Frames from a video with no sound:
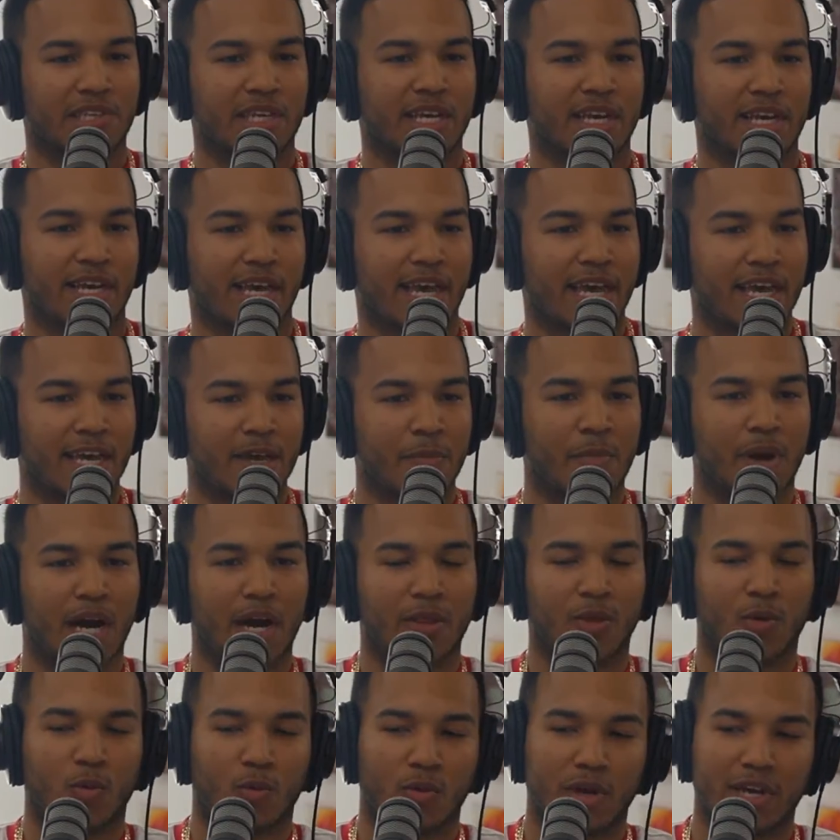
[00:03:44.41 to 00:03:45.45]
saying, "Hey,
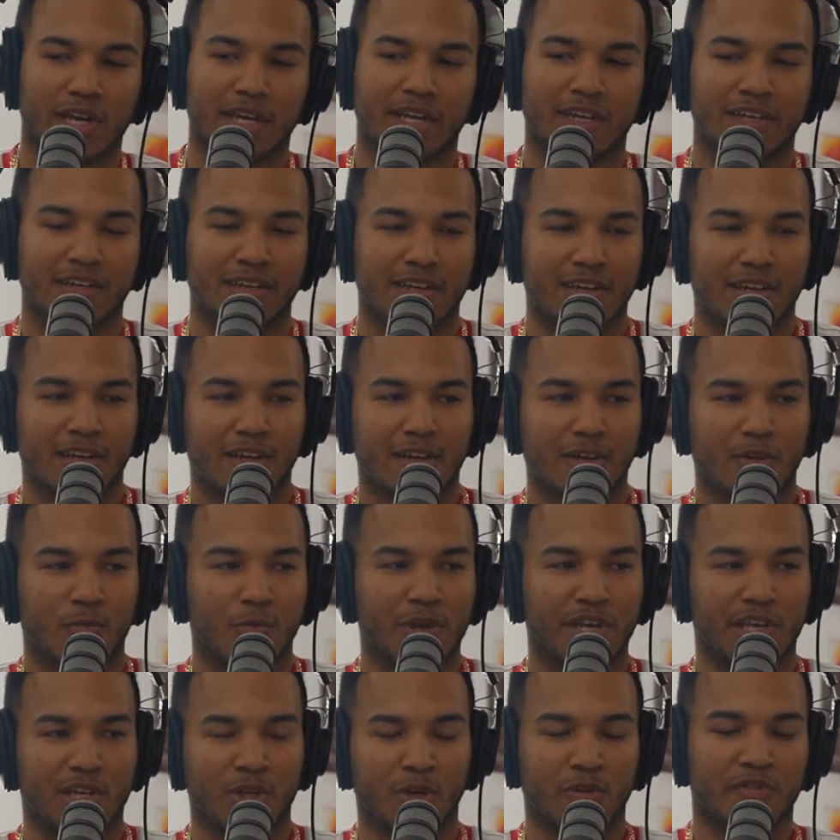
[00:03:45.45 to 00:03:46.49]
by the way,
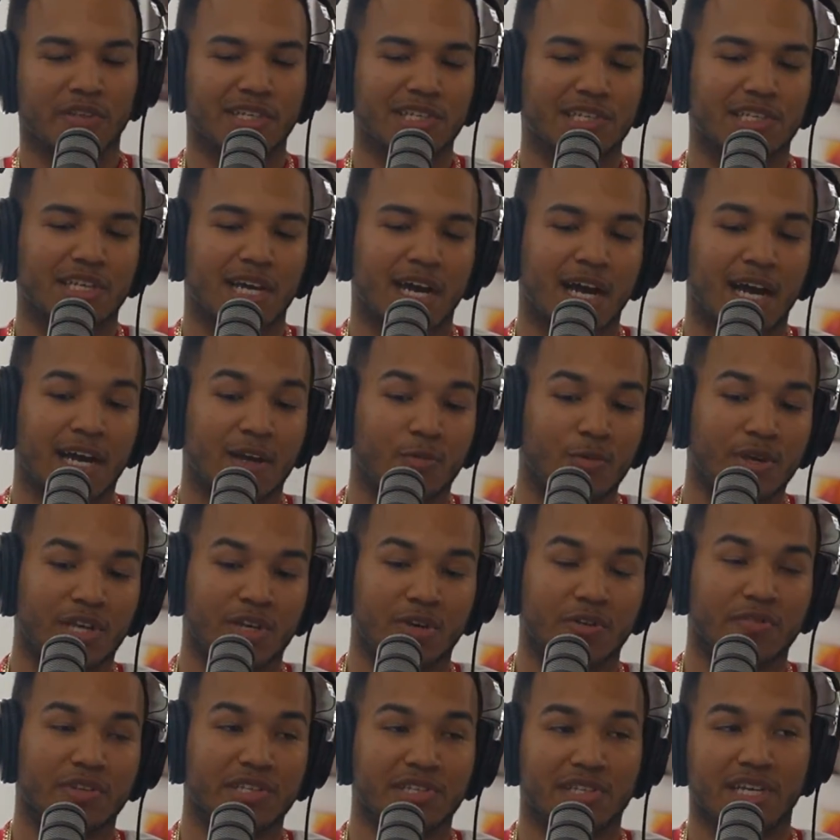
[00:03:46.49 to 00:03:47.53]
we killed this guy, and we
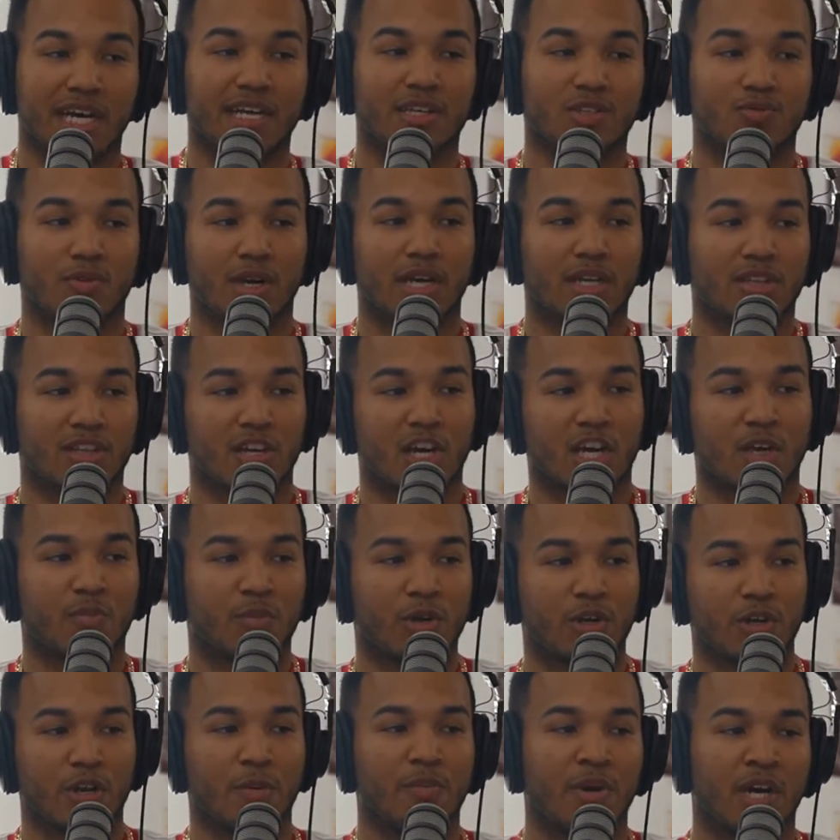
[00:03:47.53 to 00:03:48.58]
killed this guy that's writing a
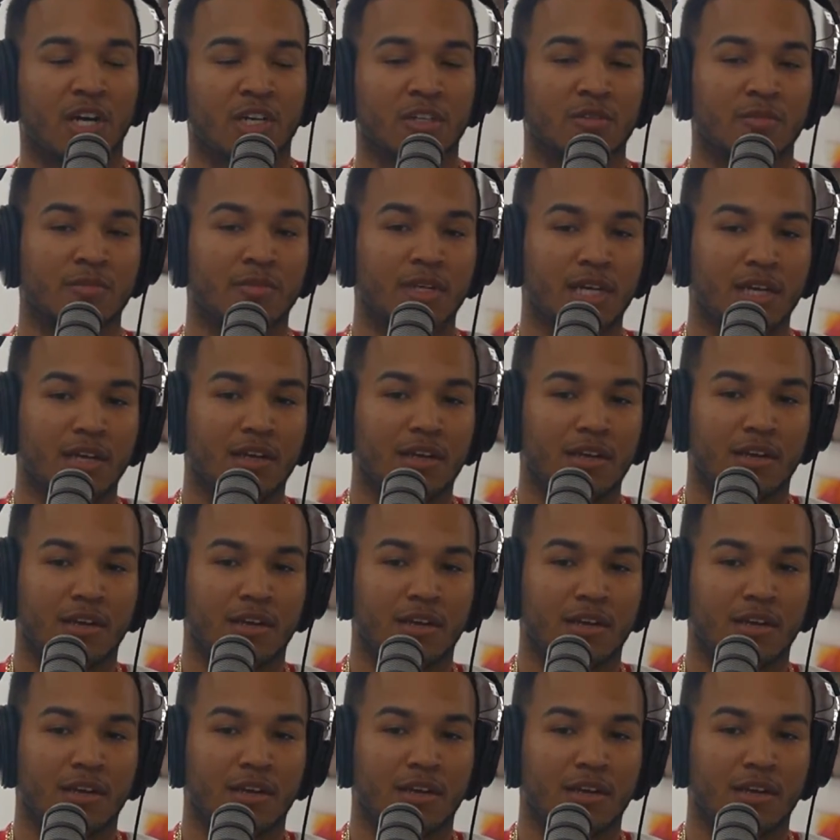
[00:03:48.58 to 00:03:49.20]
documentary about him."